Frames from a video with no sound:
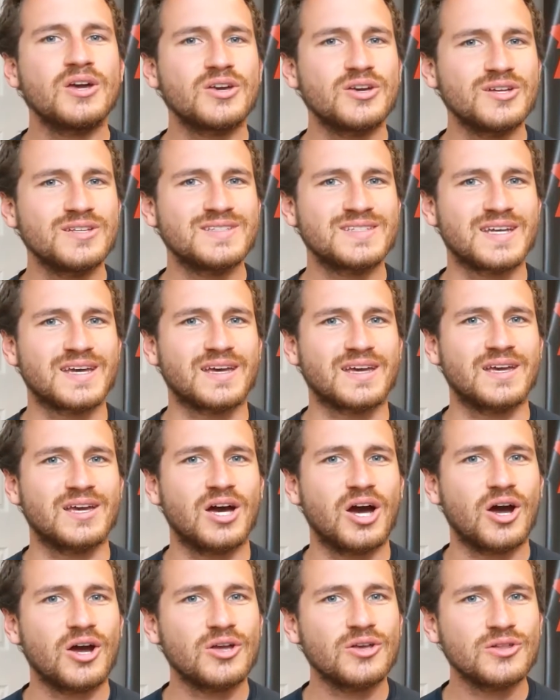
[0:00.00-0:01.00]
Good day.
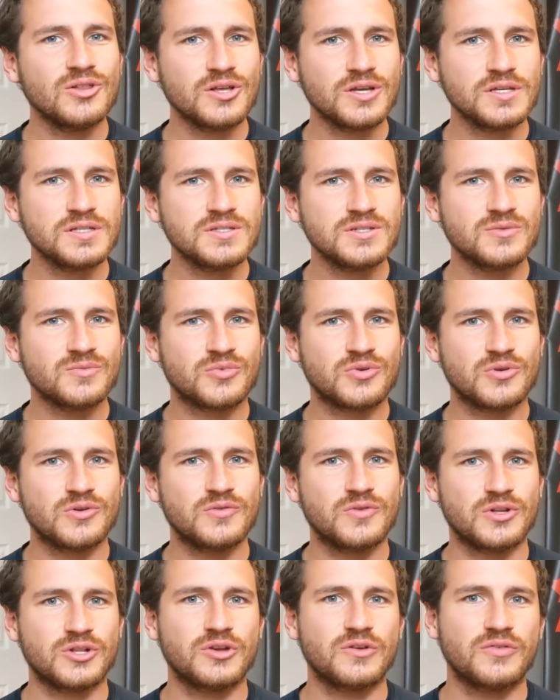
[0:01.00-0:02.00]
Are you looking to
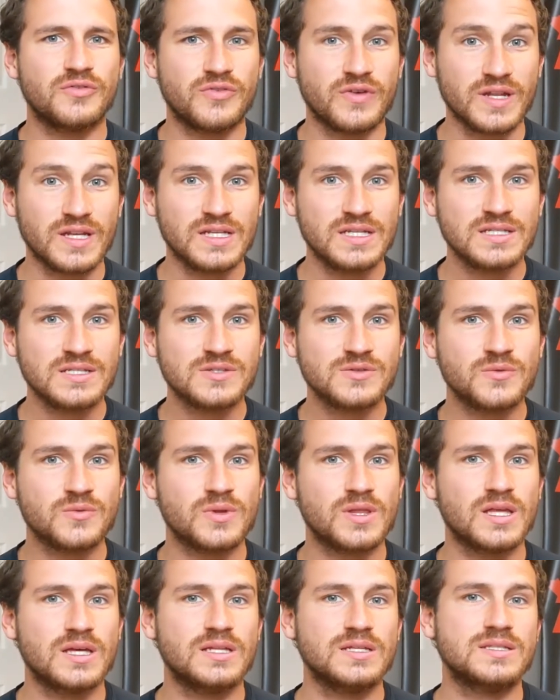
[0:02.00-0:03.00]
improve on your fitness
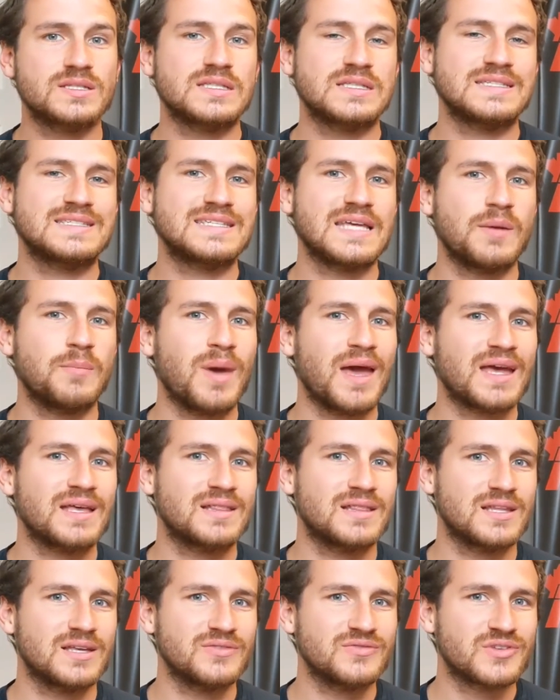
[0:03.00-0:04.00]
related to the
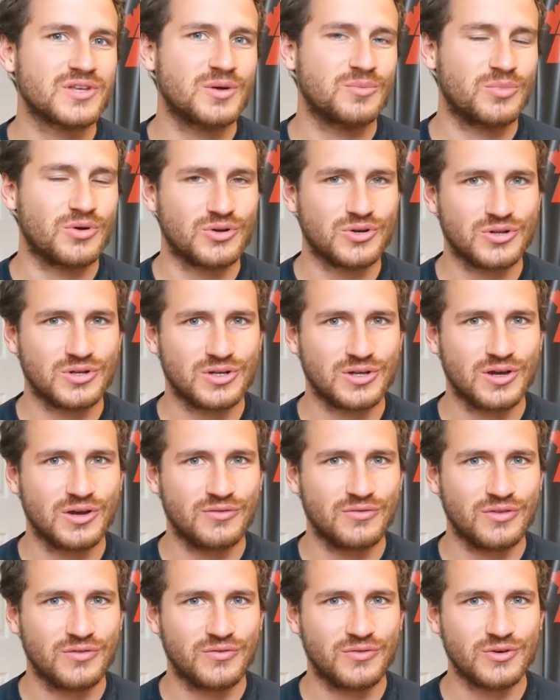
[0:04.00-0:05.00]
sandbag lift component
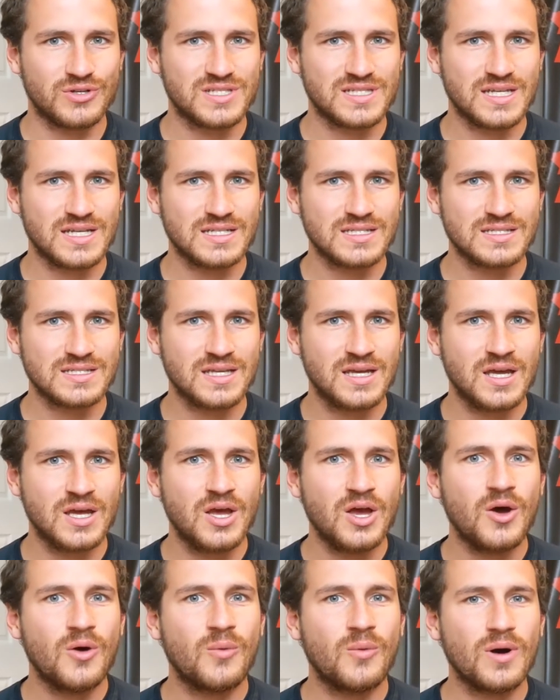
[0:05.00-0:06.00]
of the force test?
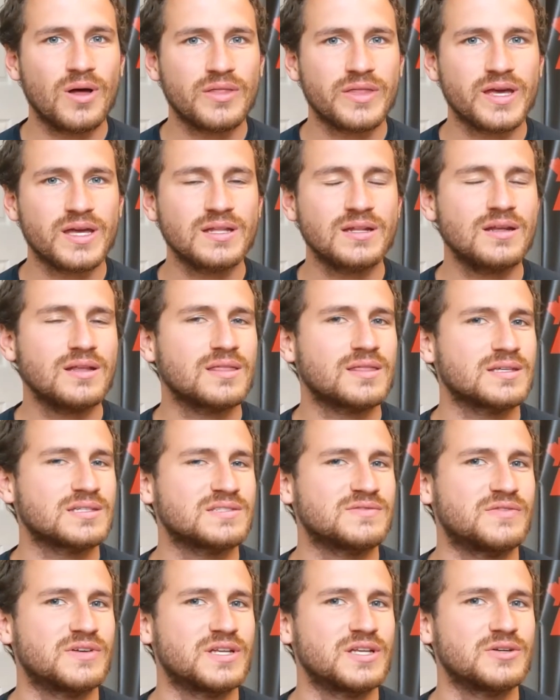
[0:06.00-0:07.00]
Well then, this
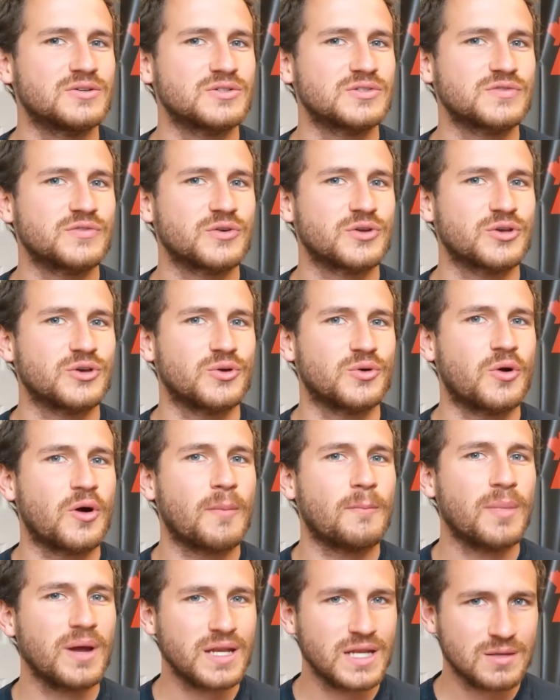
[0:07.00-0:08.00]
video is for you.
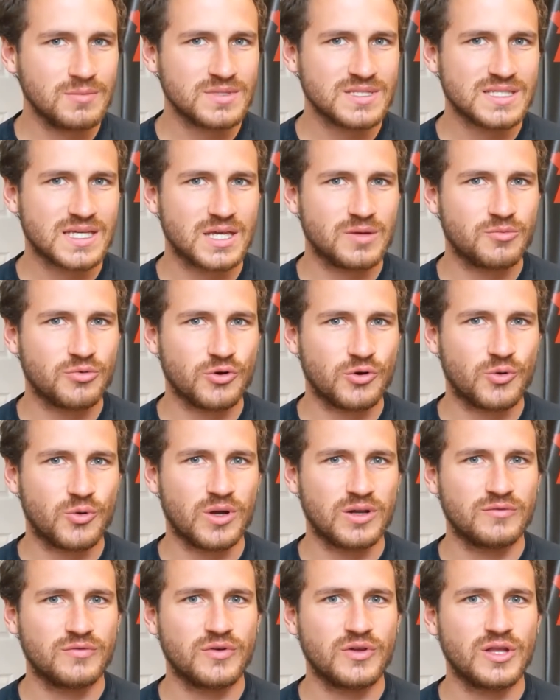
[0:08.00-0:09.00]
My name is Gabriel
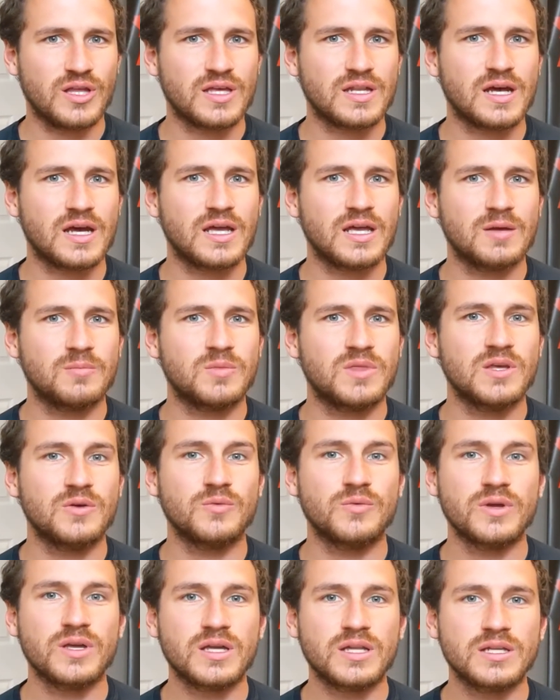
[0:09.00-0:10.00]
Quenville and I am the
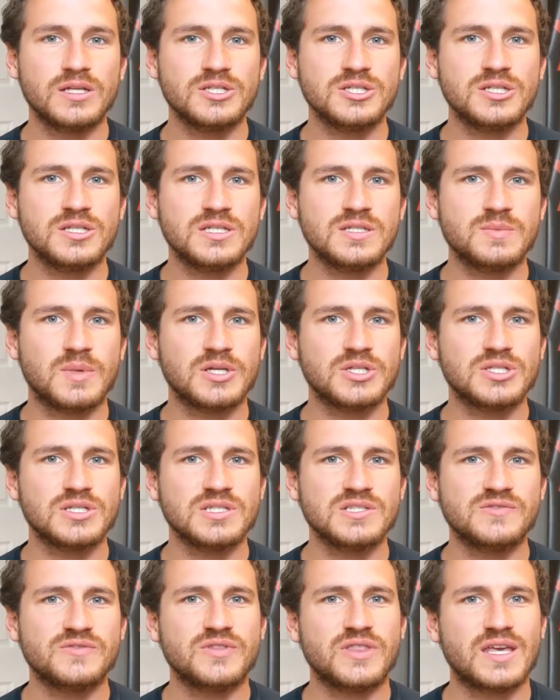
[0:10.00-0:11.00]
reconditioning
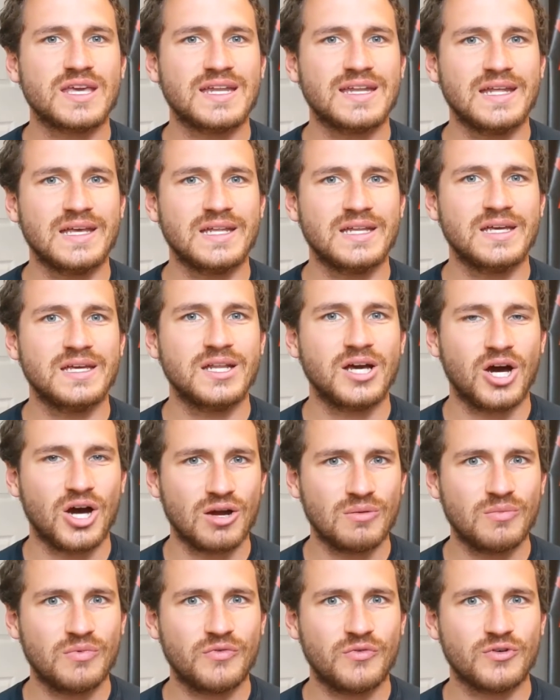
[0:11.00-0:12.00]
specialist for the Canadian
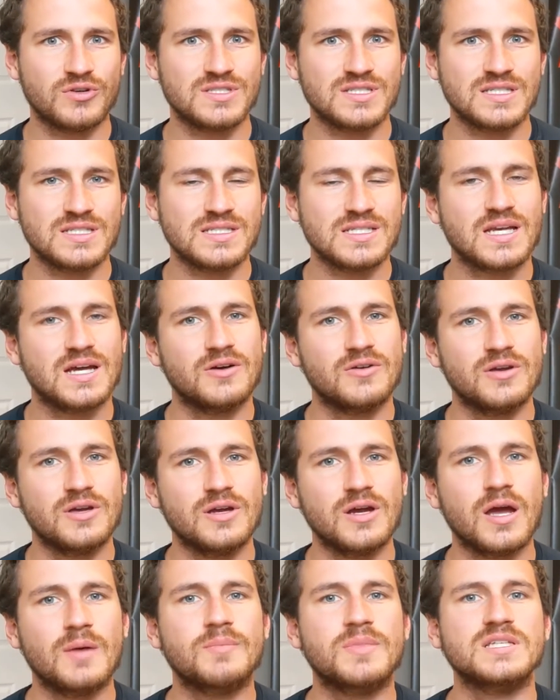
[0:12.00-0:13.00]
Armed Forces out
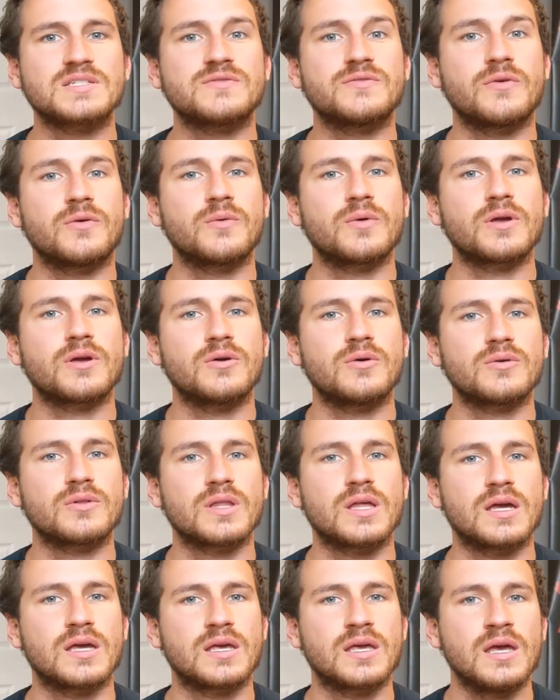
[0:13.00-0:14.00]
here at Base 4 in Cold
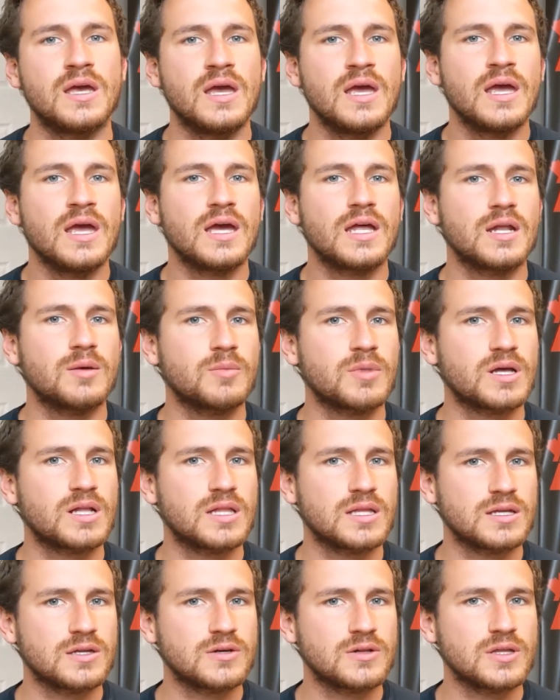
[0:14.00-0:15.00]
Lake. And I'm a
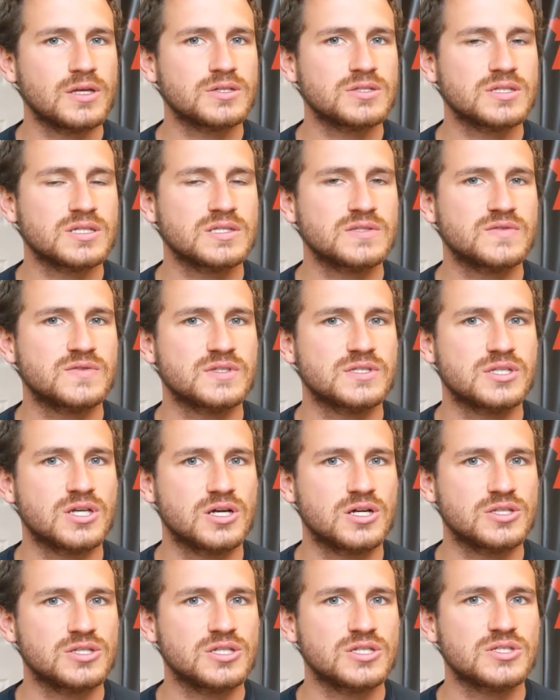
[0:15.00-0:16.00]
clinical exercise
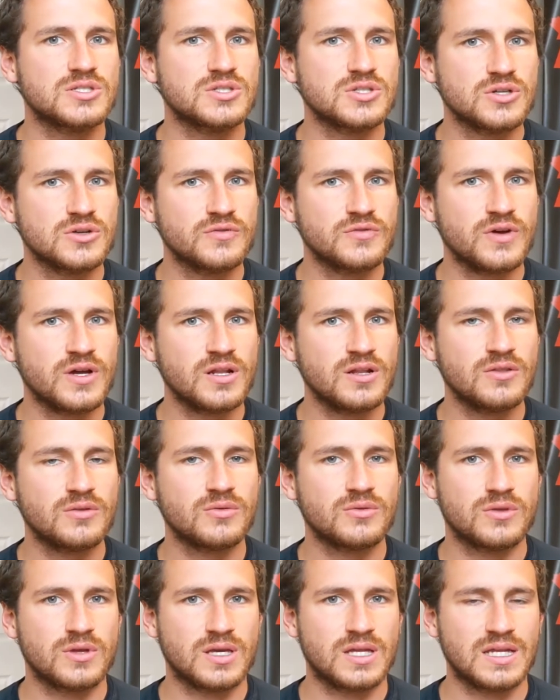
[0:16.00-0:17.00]
physiologist certified
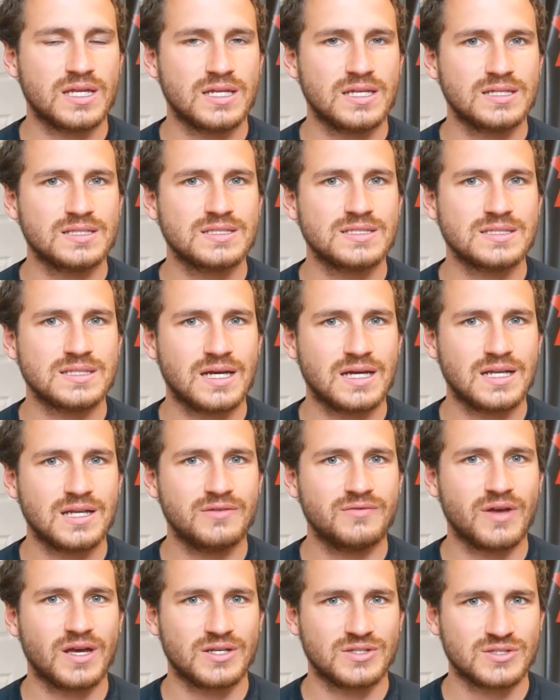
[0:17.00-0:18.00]
through the Canadian Society
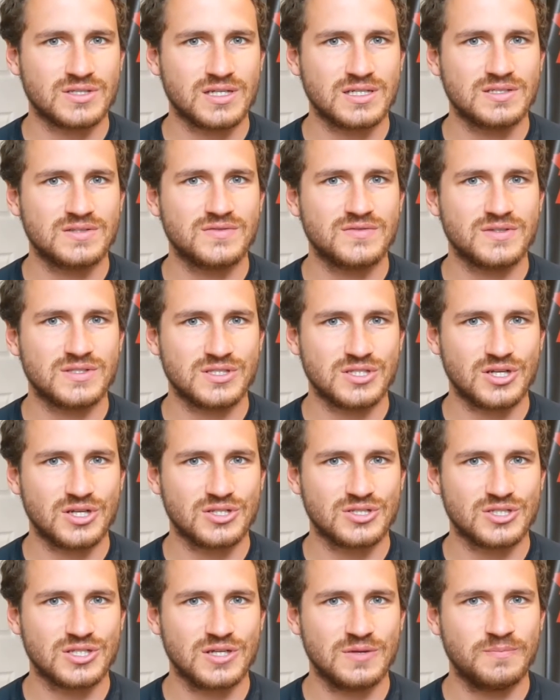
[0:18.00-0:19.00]
of Exercise
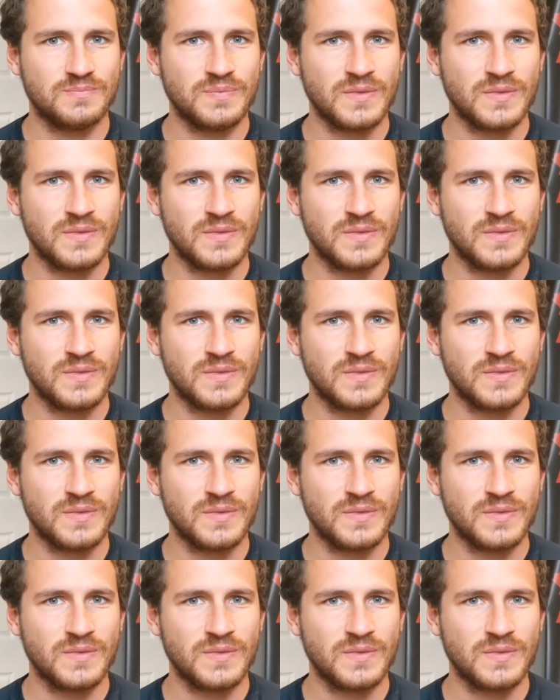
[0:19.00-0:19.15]
Physiology.